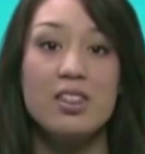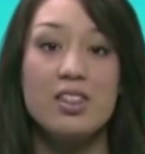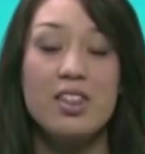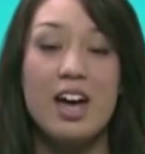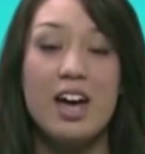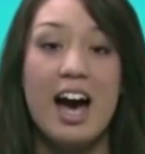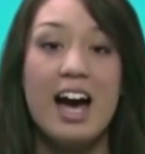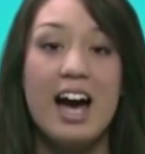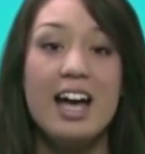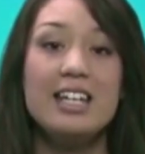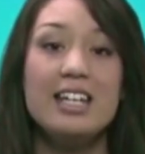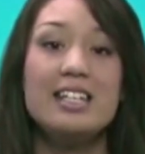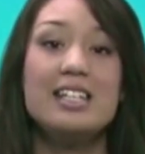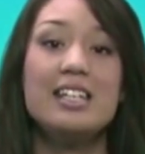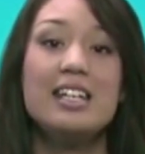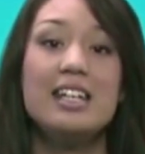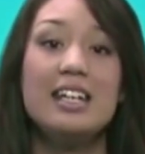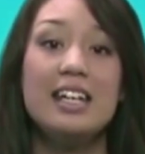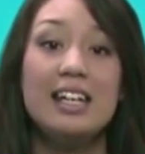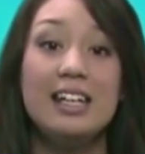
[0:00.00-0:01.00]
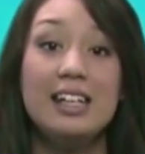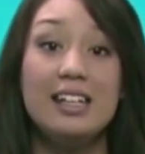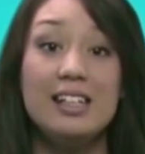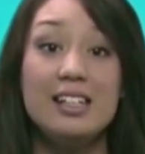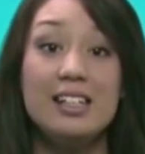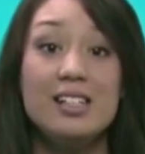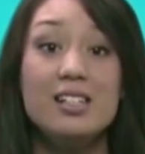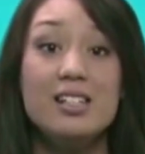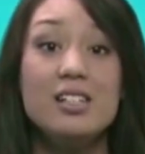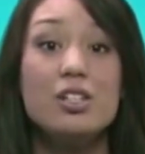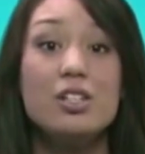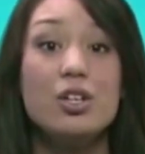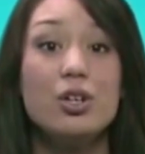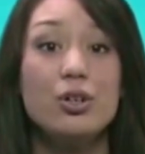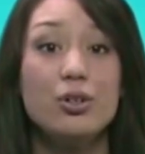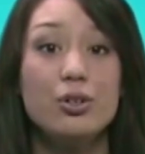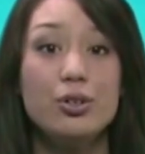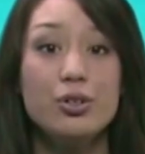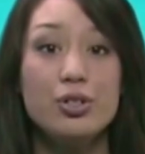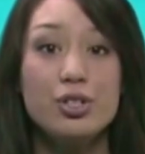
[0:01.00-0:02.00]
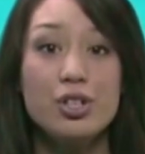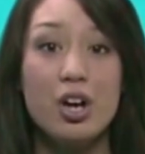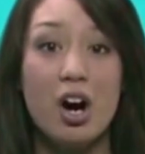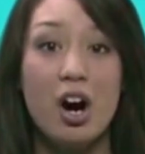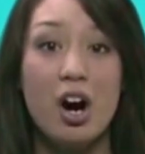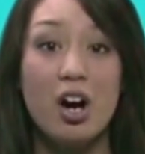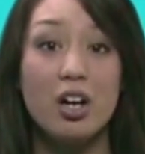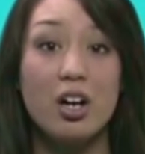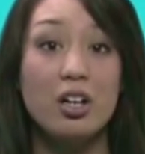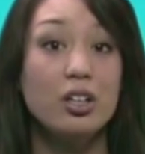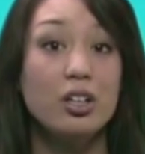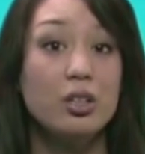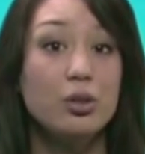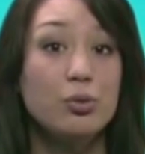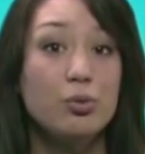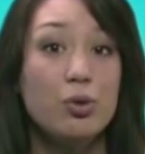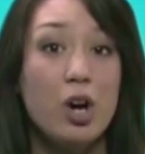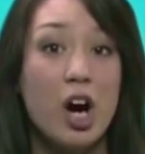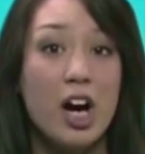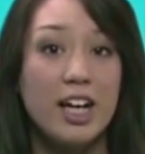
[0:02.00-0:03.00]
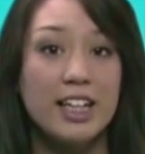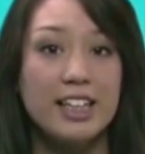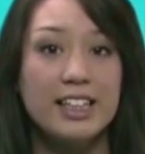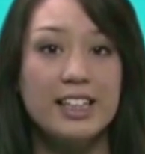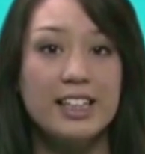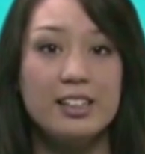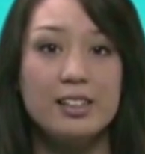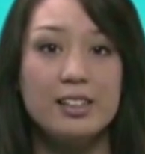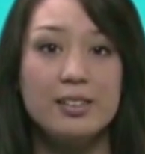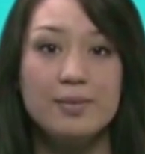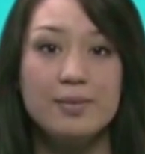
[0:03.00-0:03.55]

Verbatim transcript: That is her dog, Rocky.